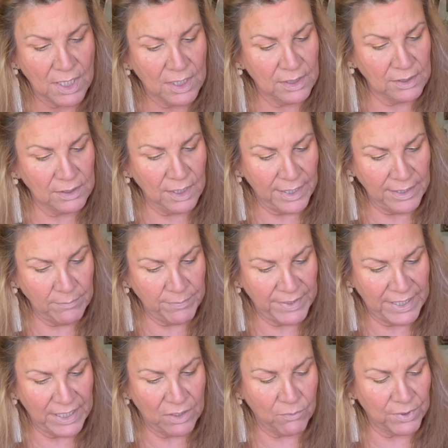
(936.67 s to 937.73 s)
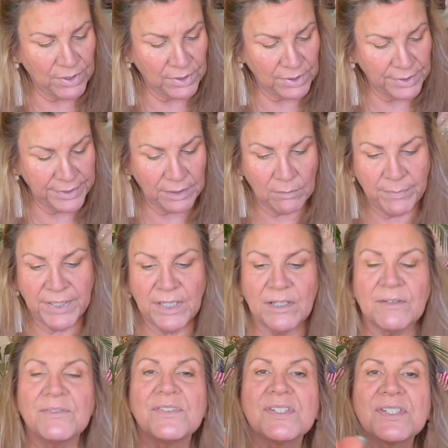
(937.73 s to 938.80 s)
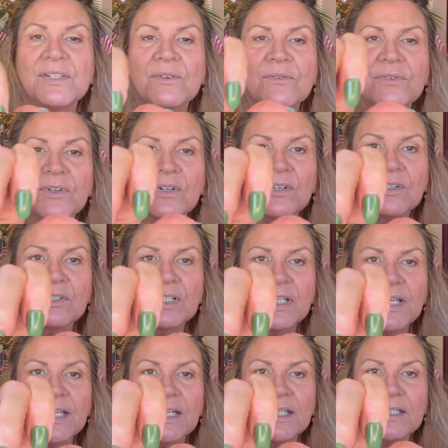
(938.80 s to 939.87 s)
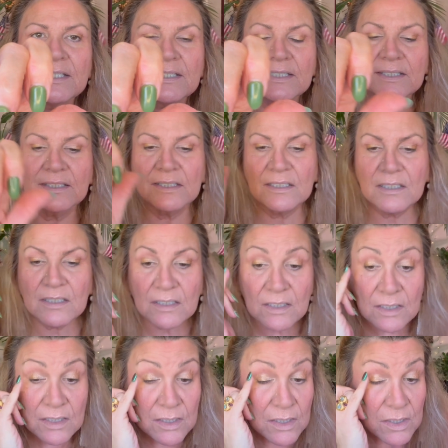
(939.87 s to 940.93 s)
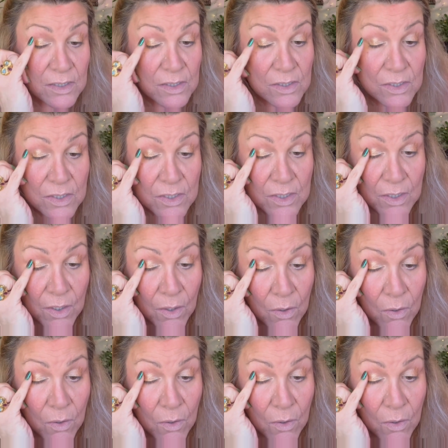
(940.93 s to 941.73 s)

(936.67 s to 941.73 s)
light pink with a little bit of silver in it. So